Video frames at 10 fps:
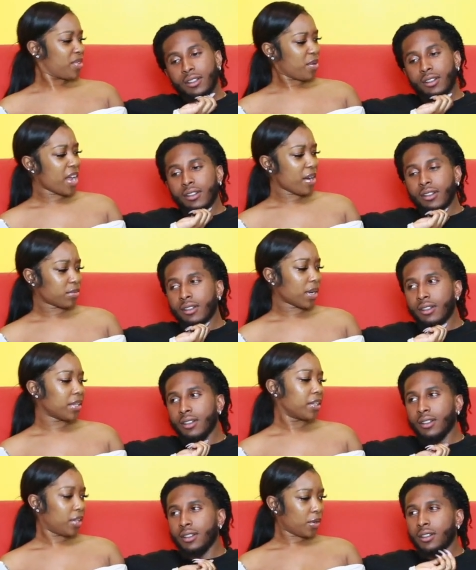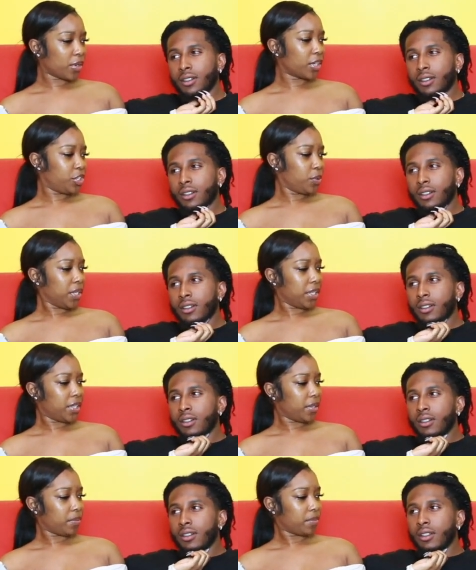Speaker 1: your hair is probably longer because you cut
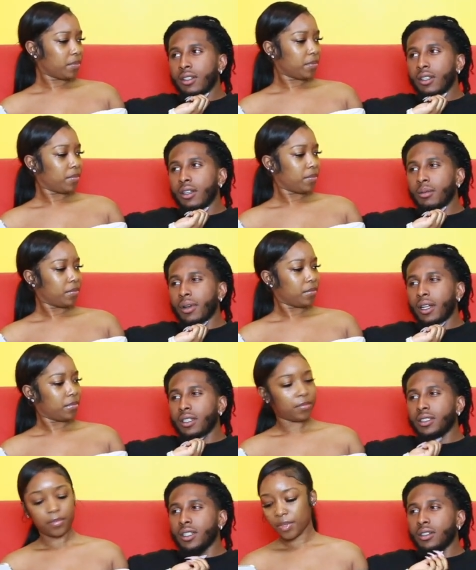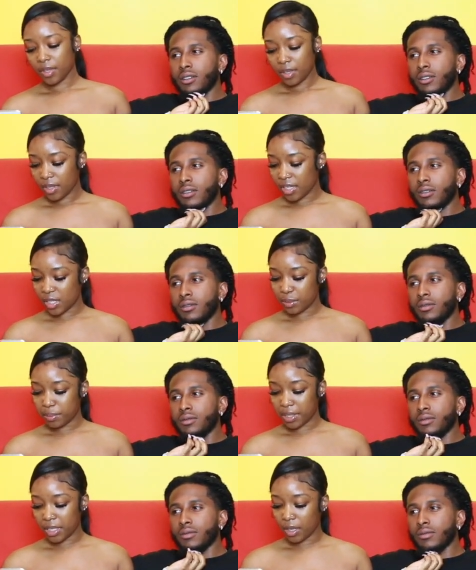it. Yeah, probably so. His hair is
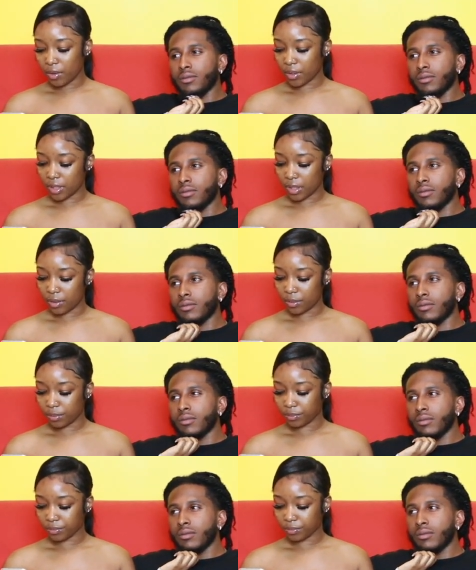probably longer though.